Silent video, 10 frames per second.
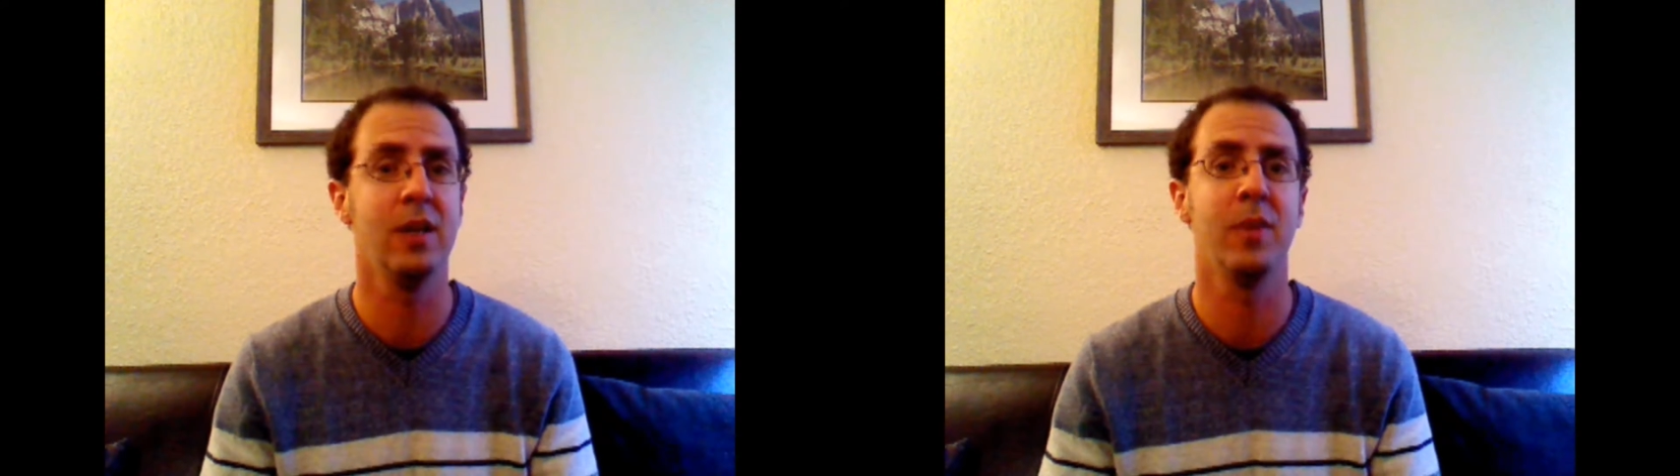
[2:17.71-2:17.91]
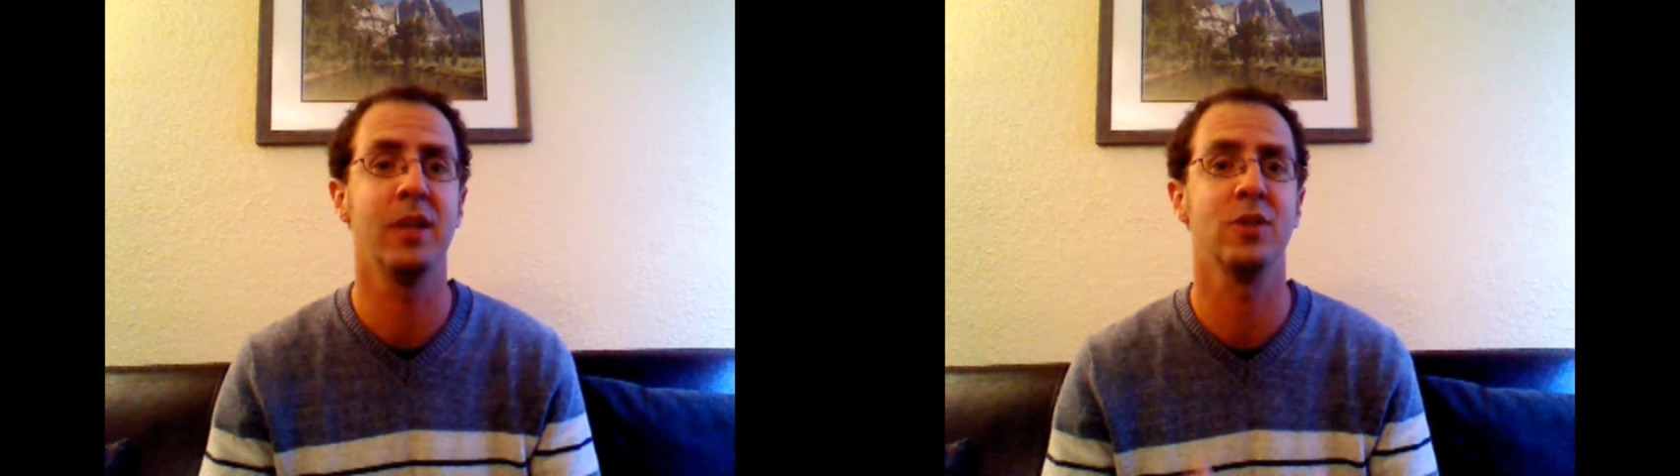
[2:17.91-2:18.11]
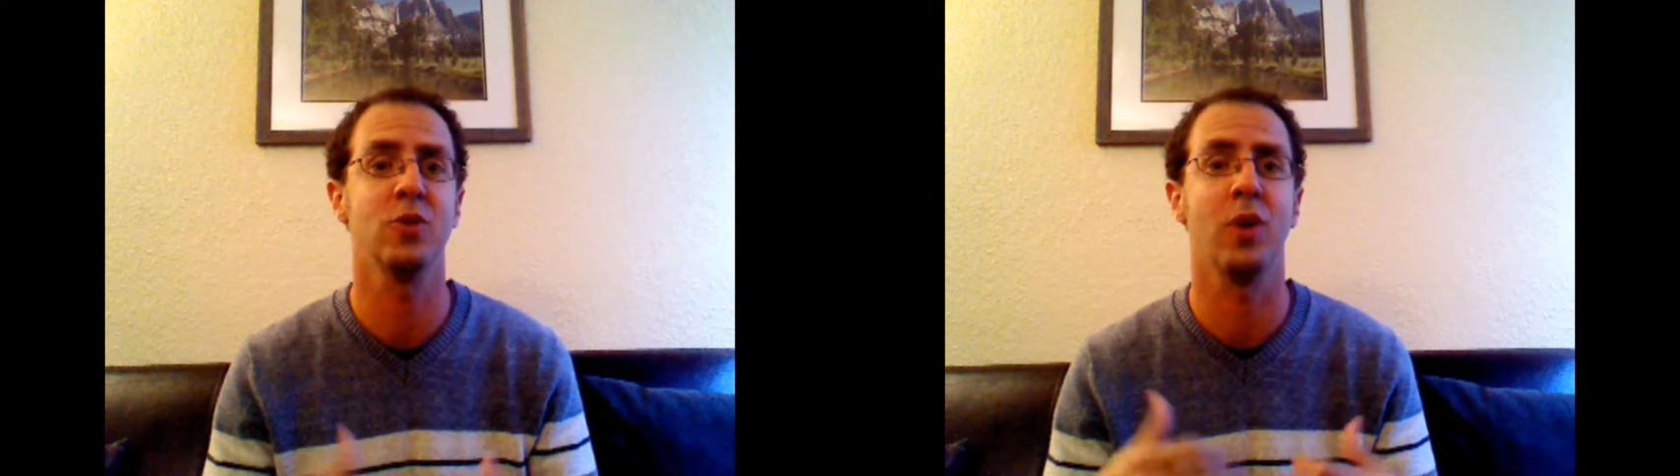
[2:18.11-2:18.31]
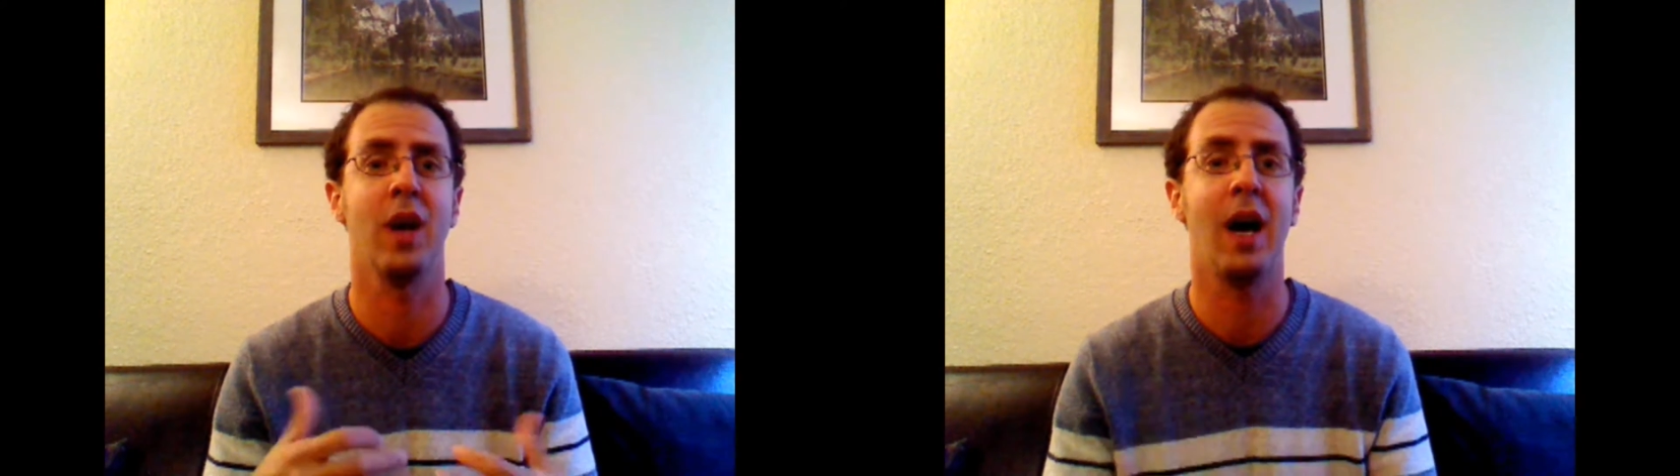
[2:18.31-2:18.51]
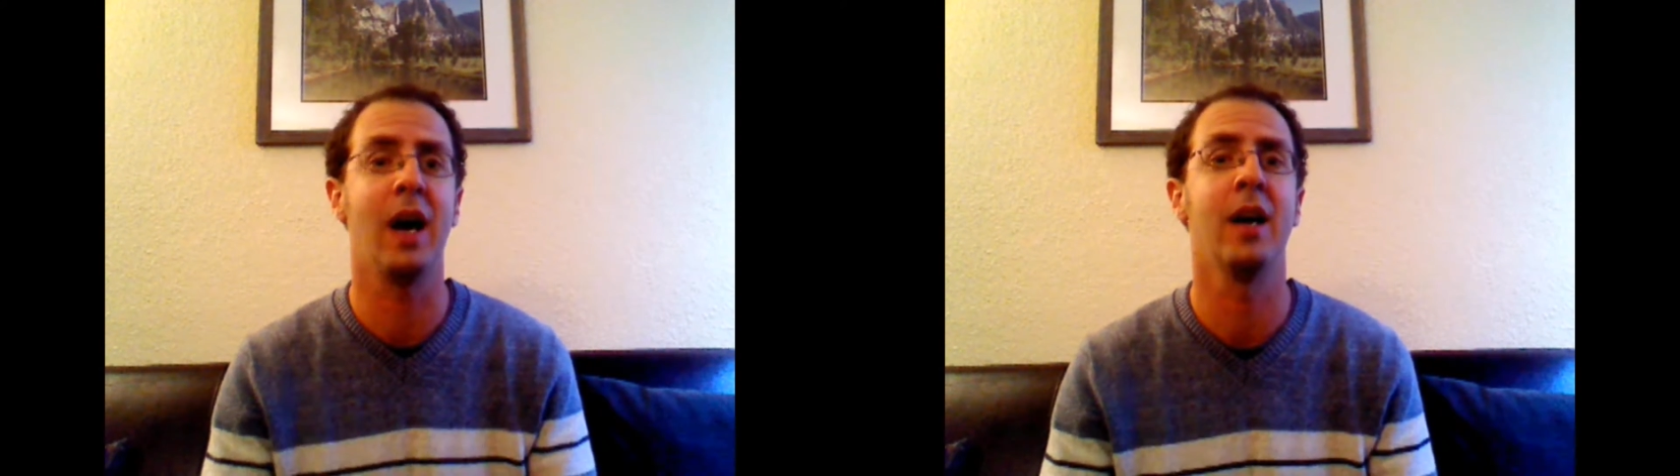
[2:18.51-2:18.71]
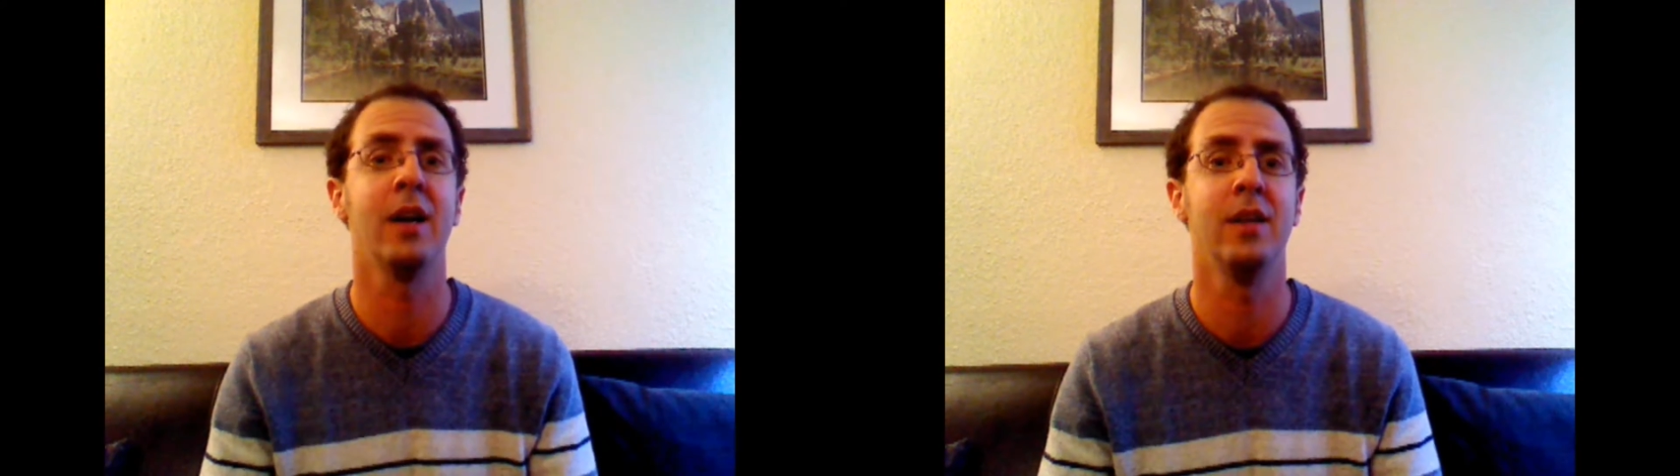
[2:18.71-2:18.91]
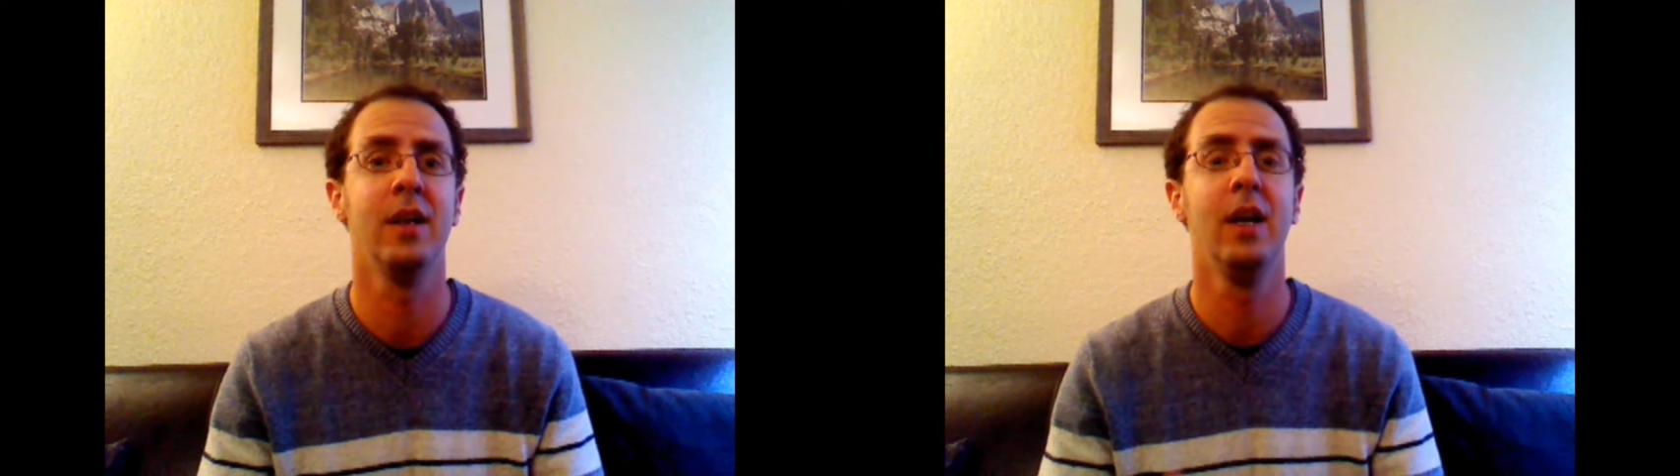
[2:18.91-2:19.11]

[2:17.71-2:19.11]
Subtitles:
it makes us want to hide,